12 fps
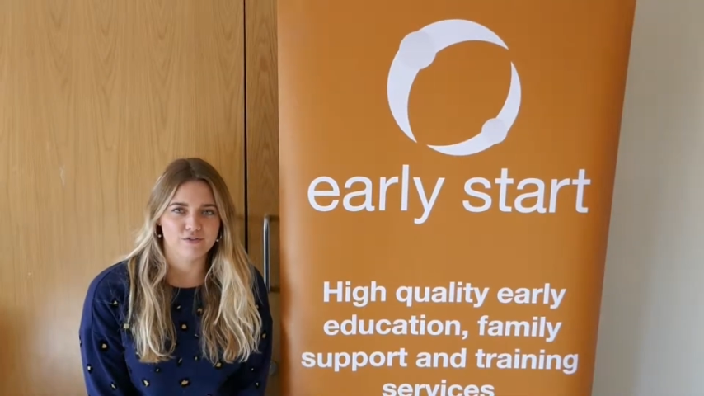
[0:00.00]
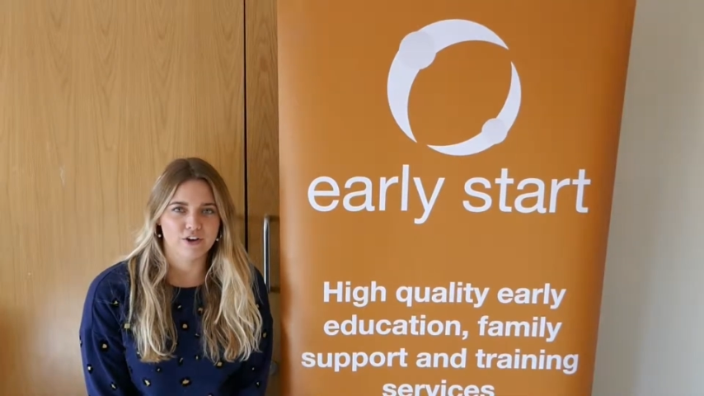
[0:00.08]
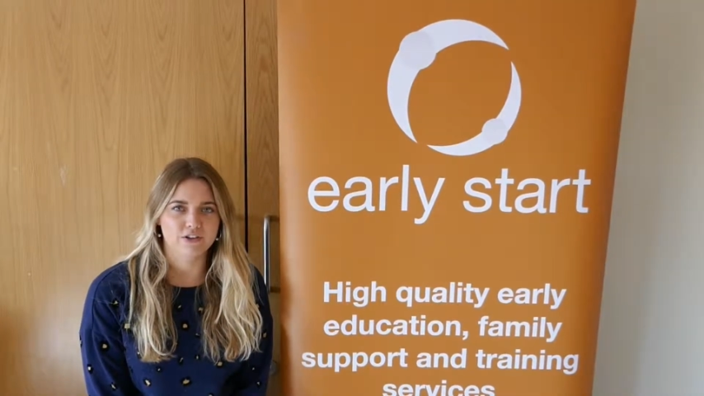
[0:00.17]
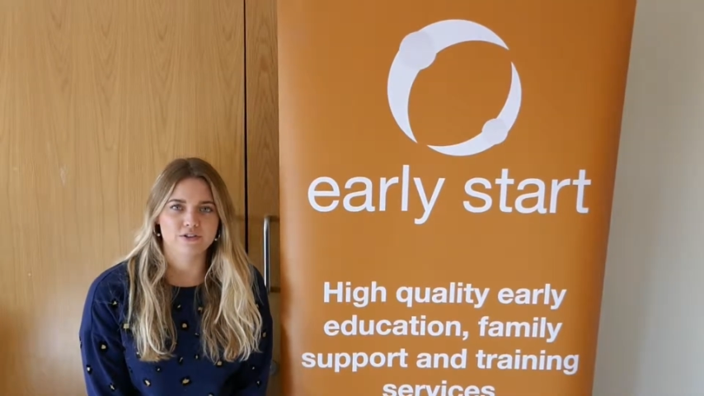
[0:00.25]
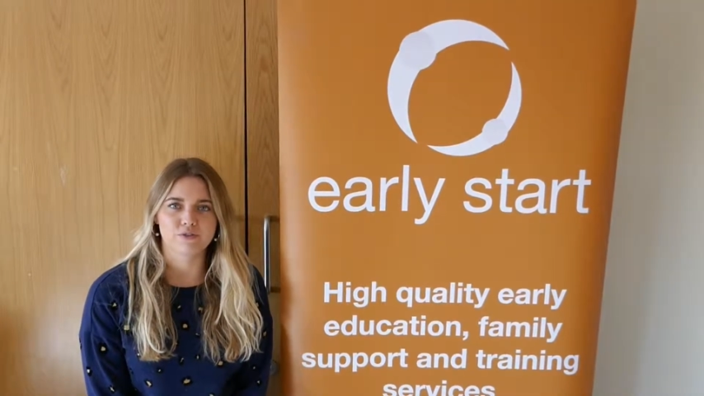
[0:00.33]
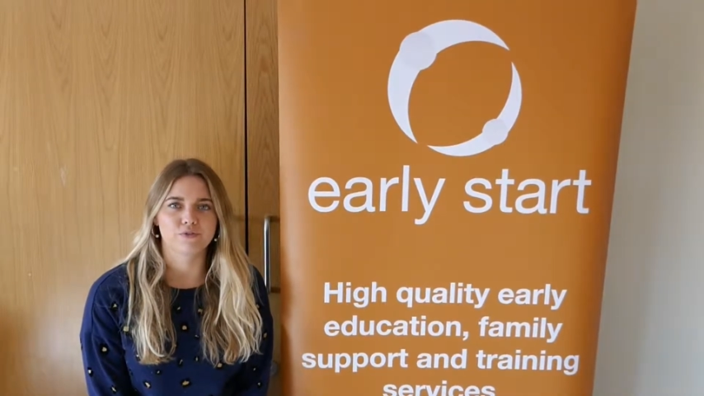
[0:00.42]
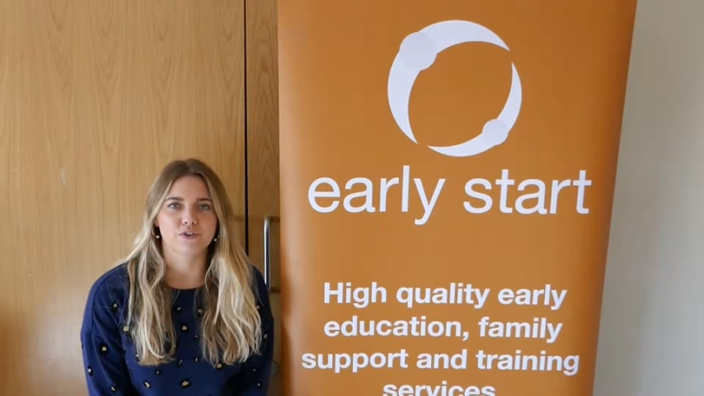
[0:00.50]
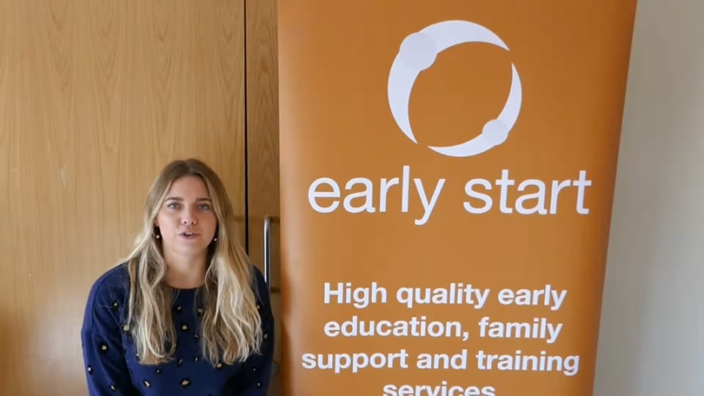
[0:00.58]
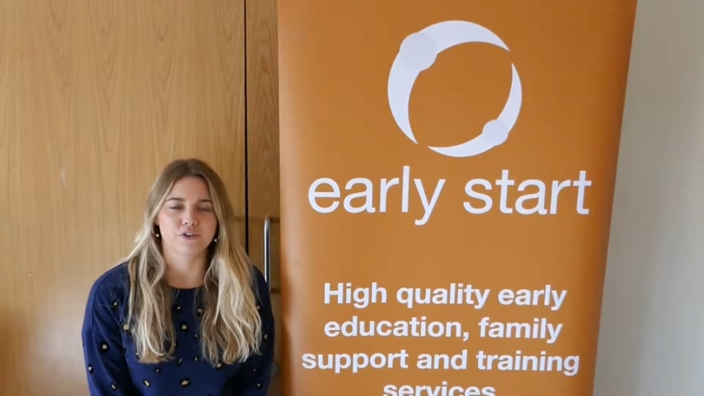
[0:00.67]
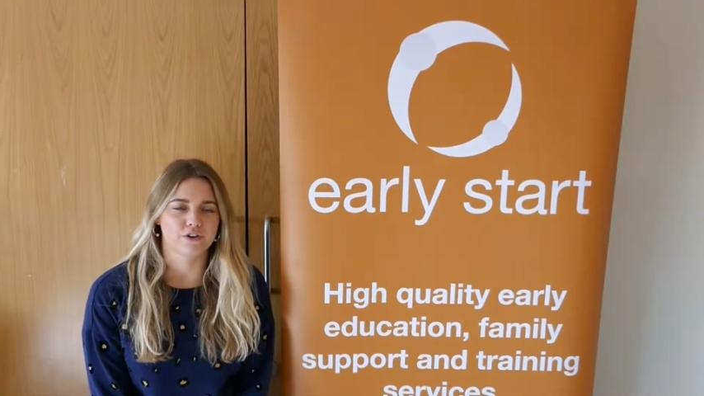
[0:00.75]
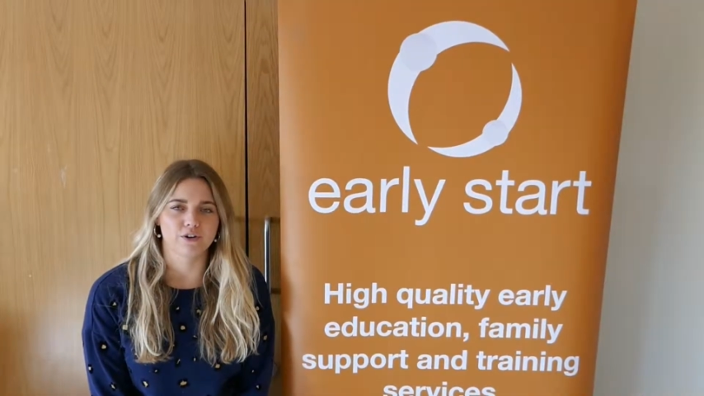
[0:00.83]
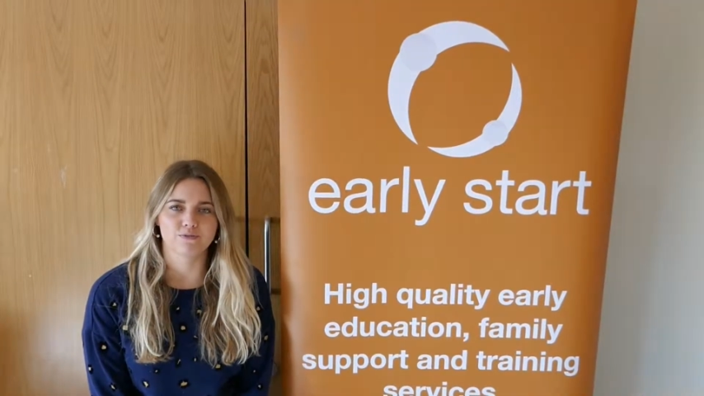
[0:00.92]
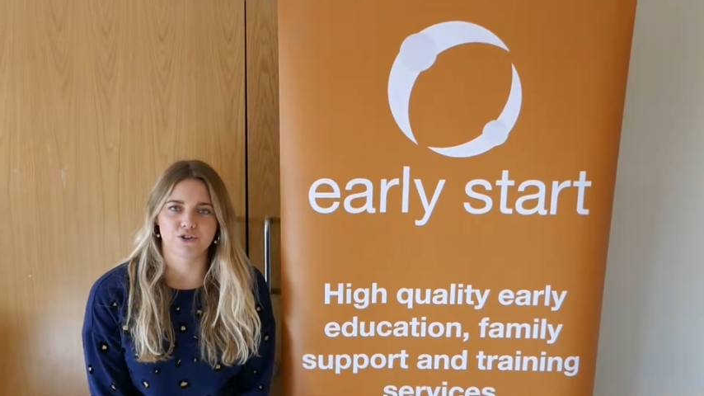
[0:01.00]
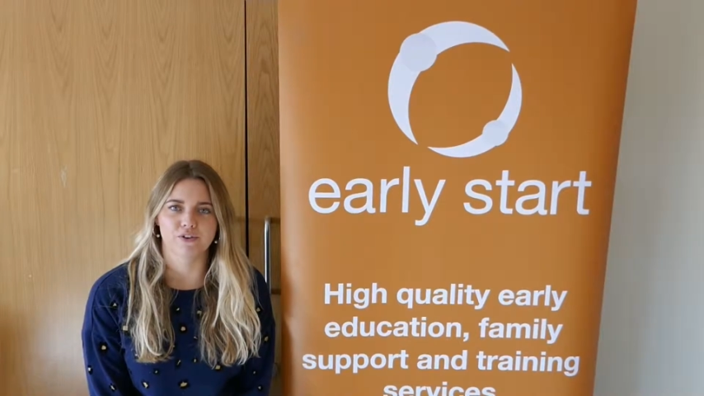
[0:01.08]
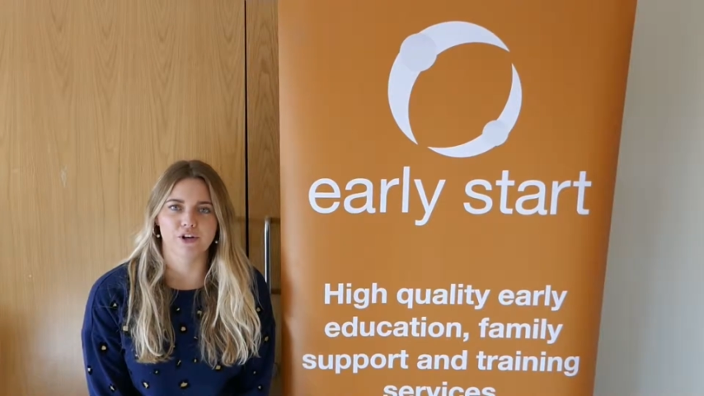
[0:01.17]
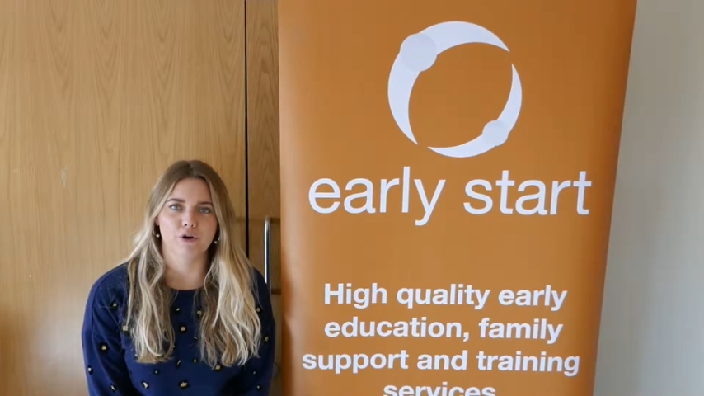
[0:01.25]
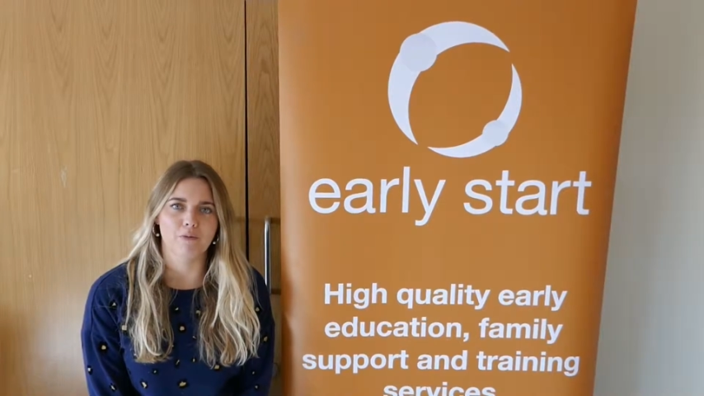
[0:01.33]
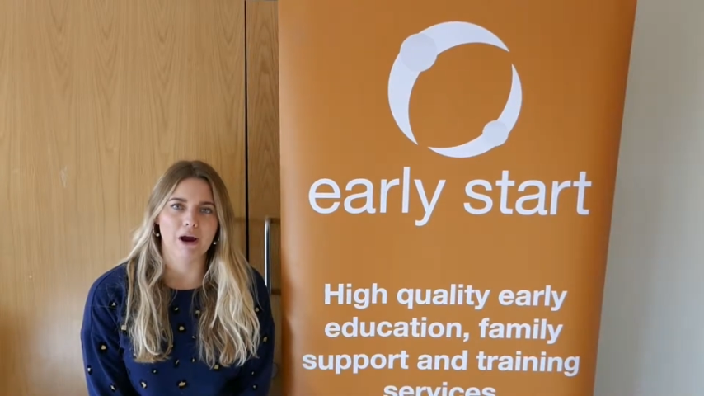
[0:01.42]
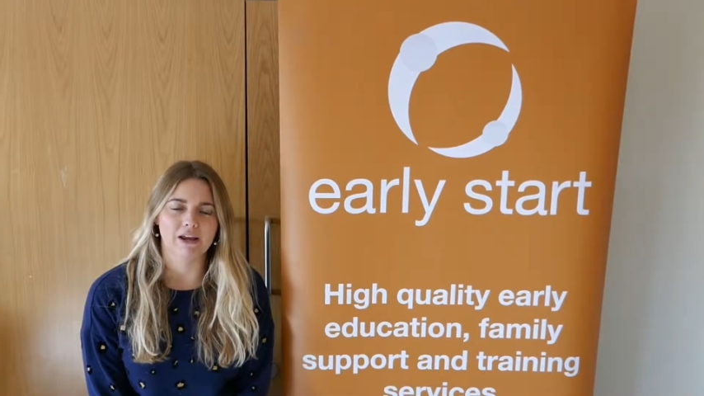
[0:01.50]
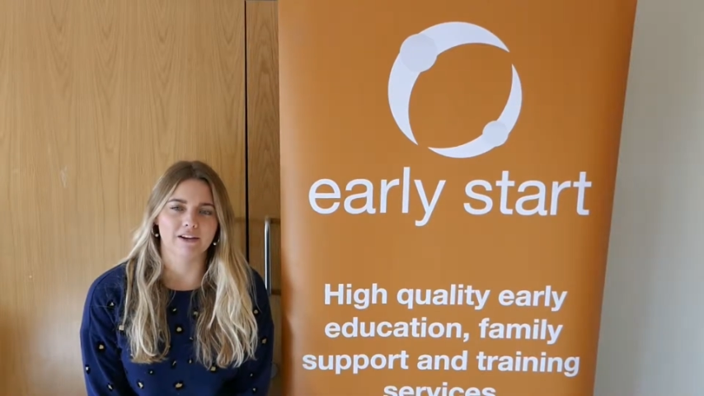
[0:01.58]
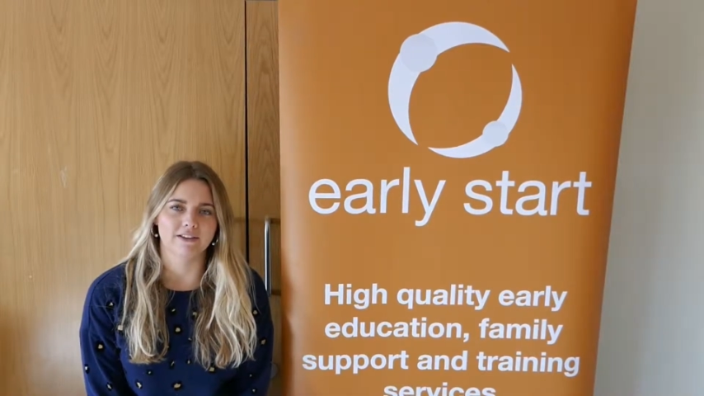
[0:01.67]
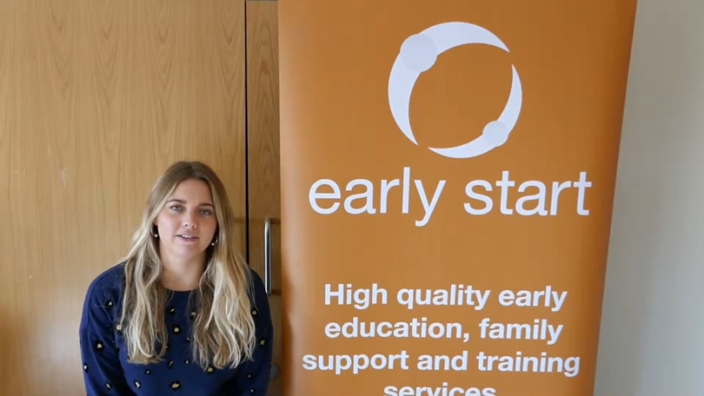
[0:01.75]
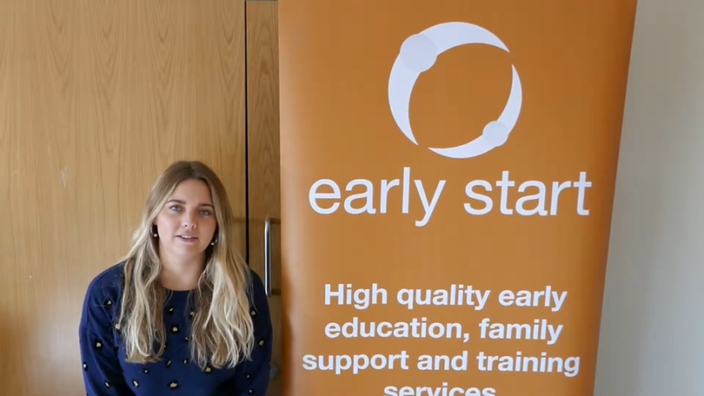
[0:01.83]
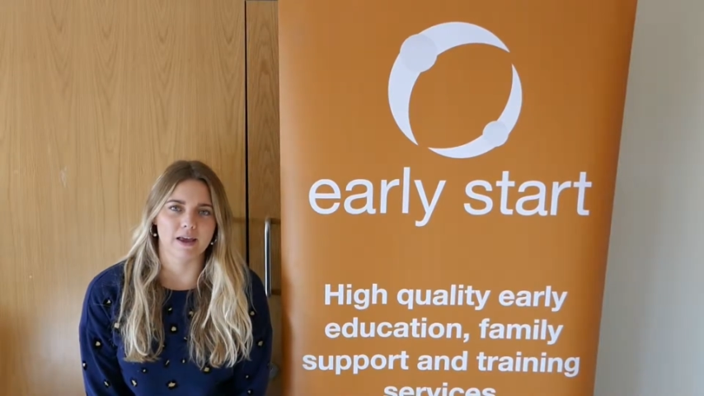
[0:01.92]
vital food group during your
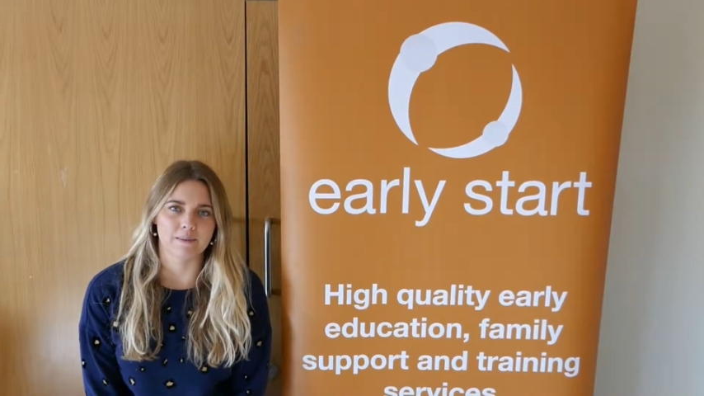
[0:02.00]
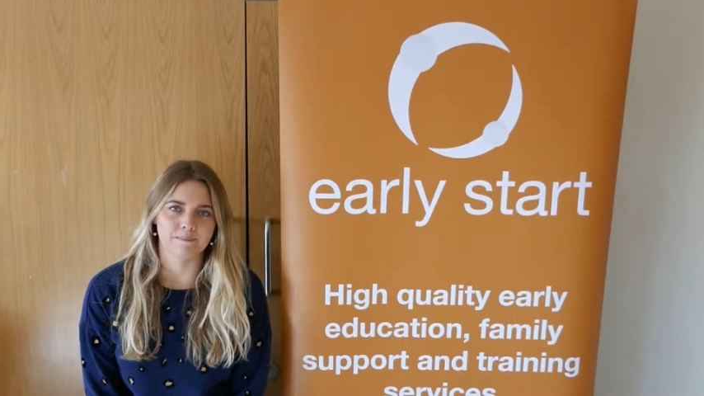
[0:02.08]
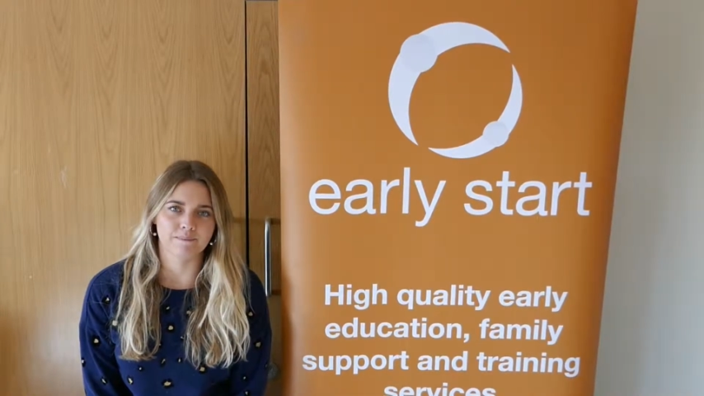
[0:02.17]
pregnancy.